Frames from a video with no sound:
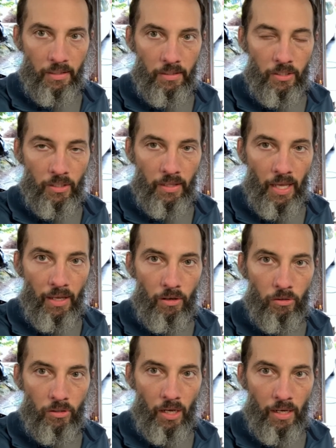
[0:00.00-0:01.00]
to the
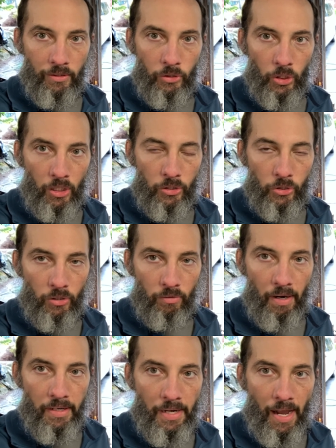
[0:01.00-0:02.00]
LCON charger
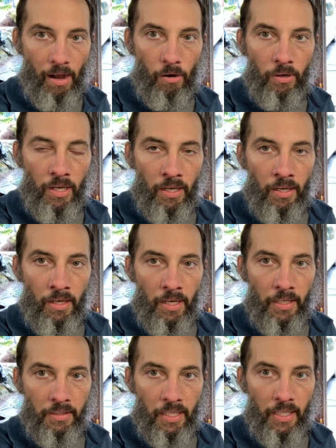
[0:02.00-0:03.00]
right now,
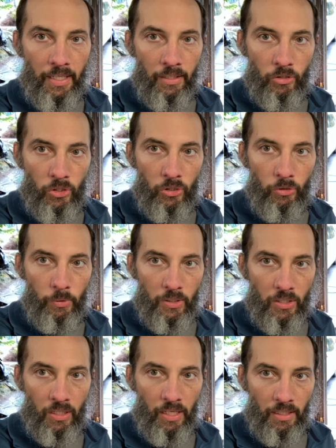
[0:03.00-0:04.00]
and CAN 2 is
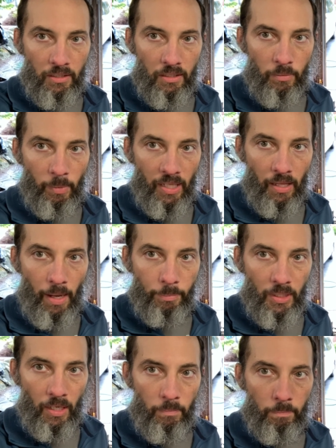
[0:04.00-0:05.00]
connected to my laptop.